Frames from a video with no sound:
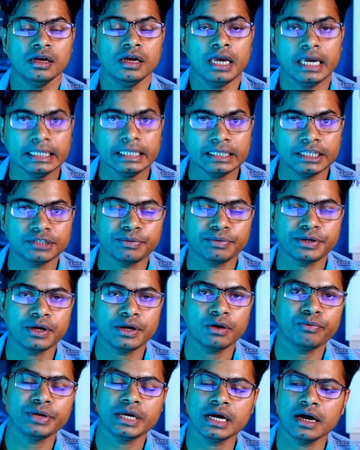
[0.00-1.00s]
In this
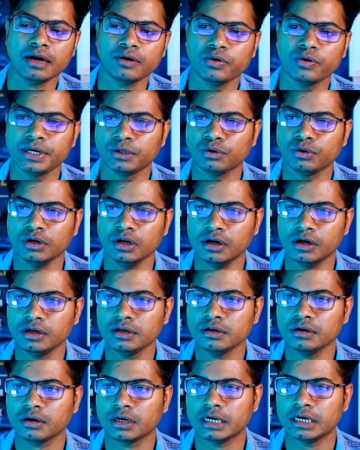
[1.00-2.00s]
video, we are going to
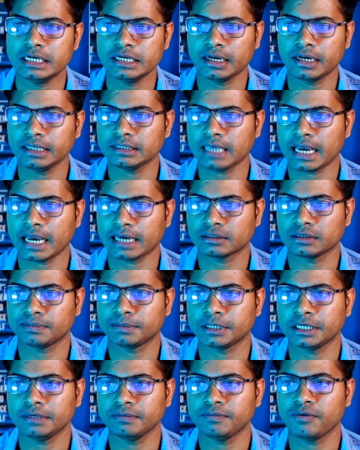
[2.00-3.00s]
learn countries
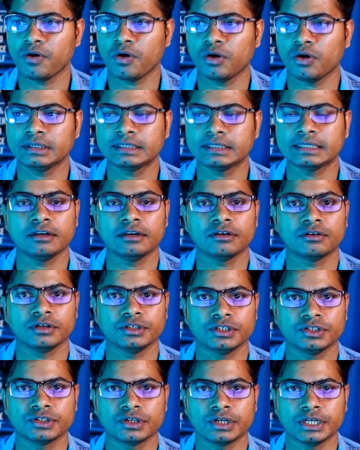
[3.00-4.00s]
accepted for seller
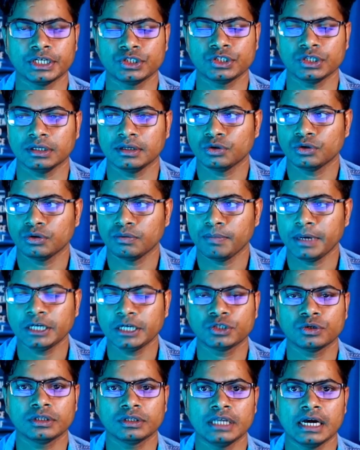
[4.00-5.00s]
registration. So make
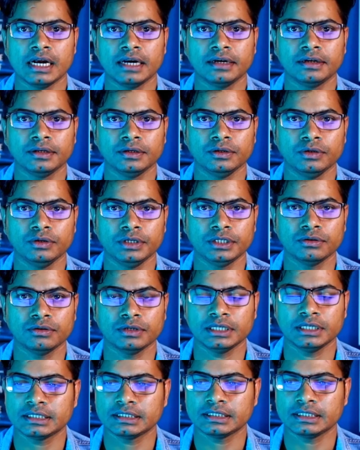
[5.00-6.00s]
sure that you need to
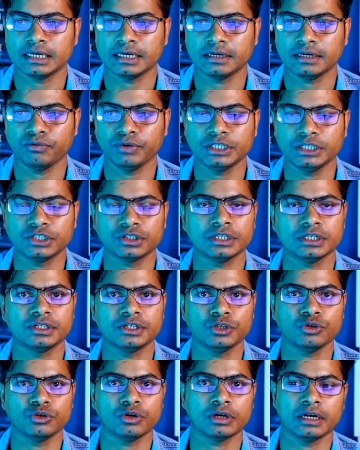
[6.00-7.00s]
understand which
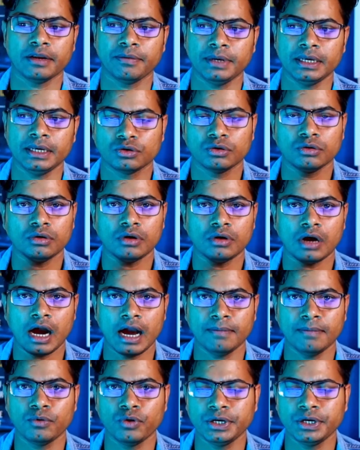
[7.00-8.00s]
country you are living. So
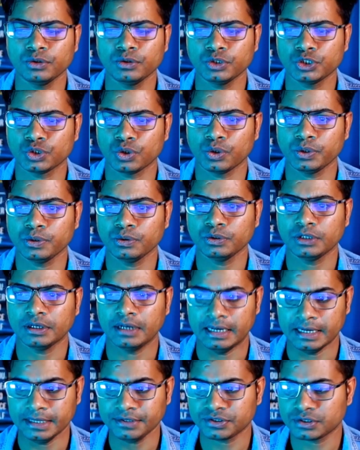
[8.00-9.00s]
I'm going to show you the
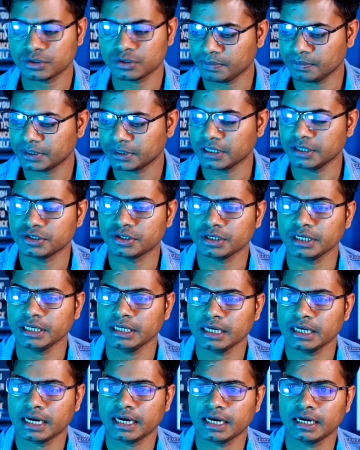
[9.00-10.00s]
list of the country
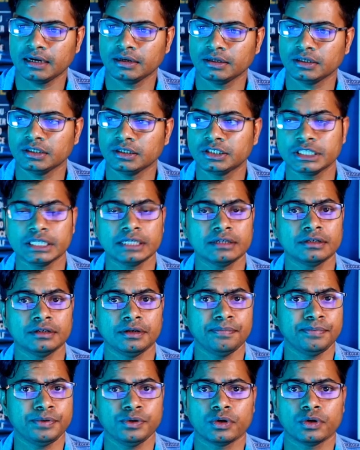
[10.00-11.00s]
and check
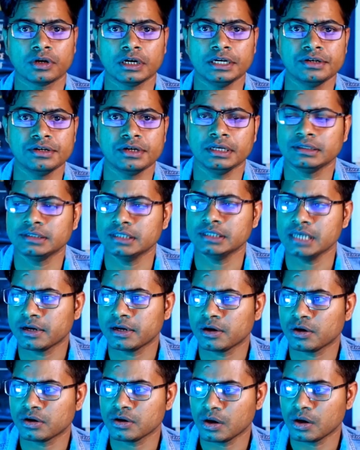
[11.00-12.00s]
if your country is there
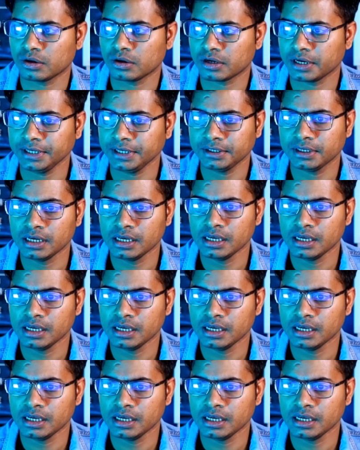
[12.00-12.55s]
or not, right?